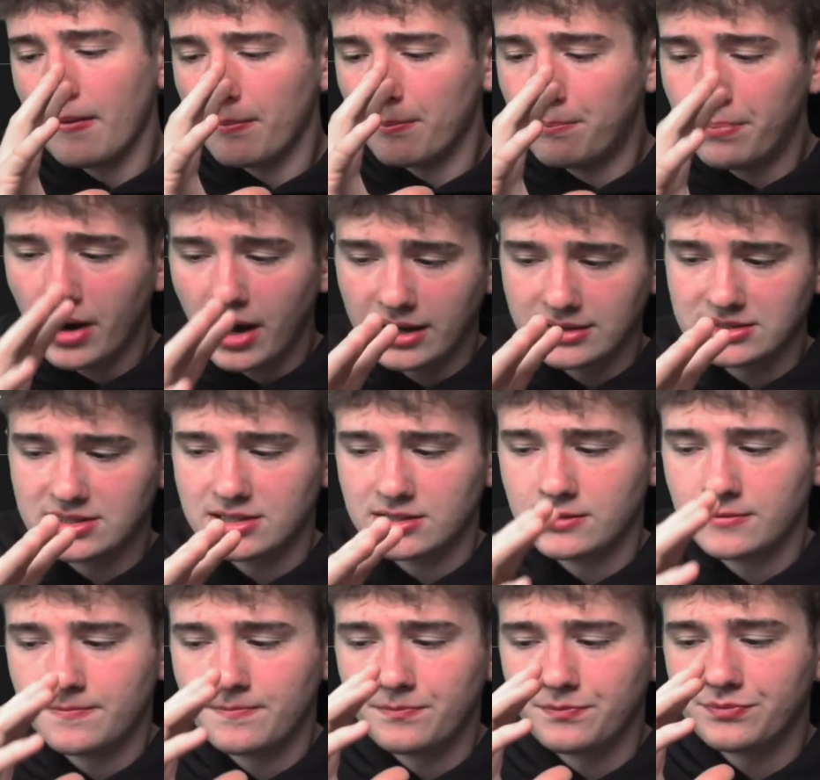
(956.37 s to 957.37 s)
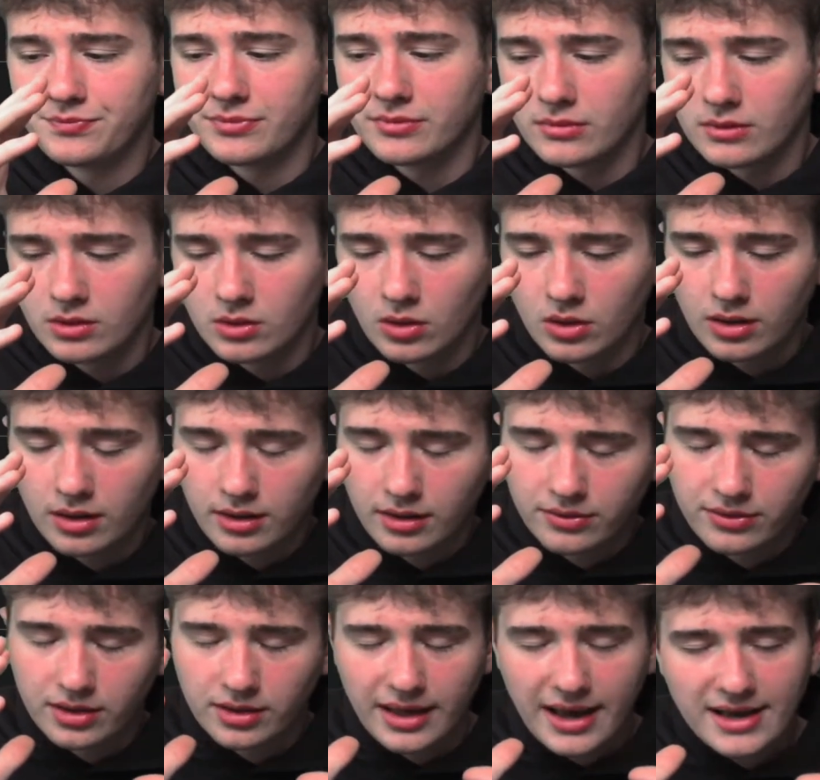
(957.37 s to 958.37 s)
But
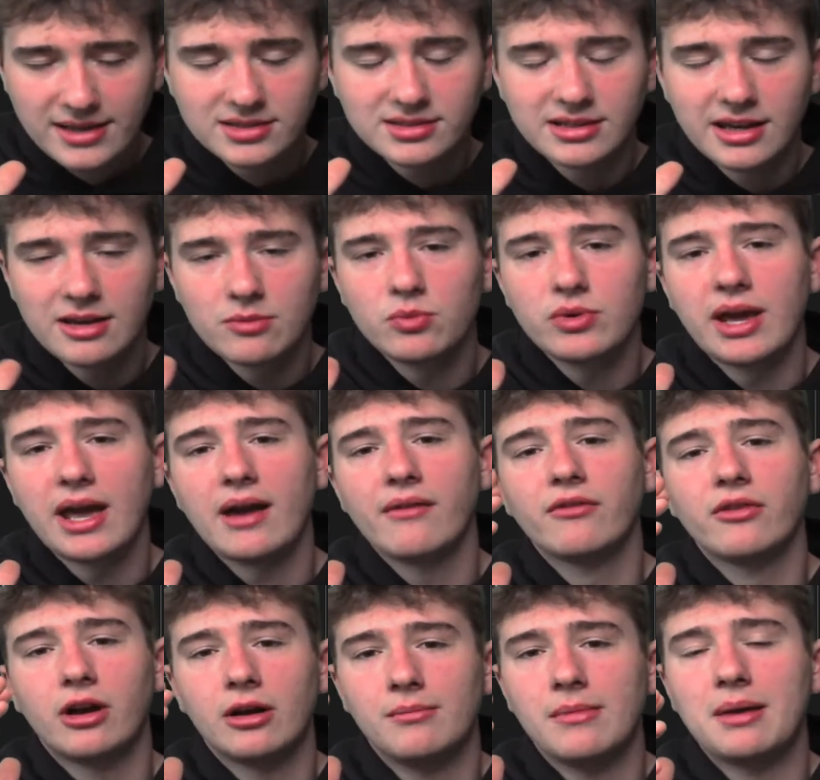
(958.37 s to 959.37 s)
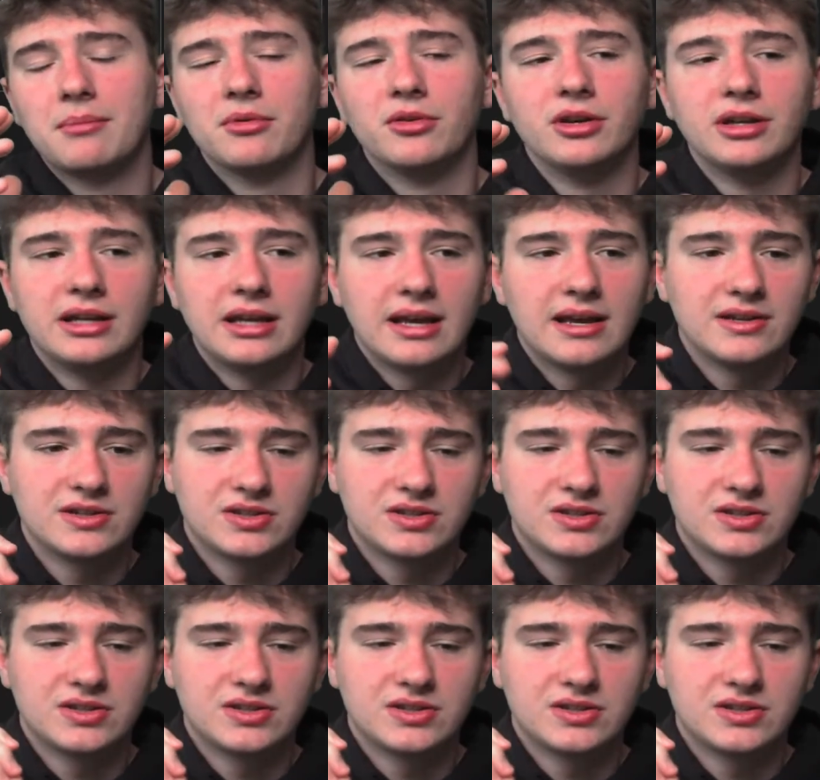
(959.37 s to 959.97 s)
the last game we have in our memory is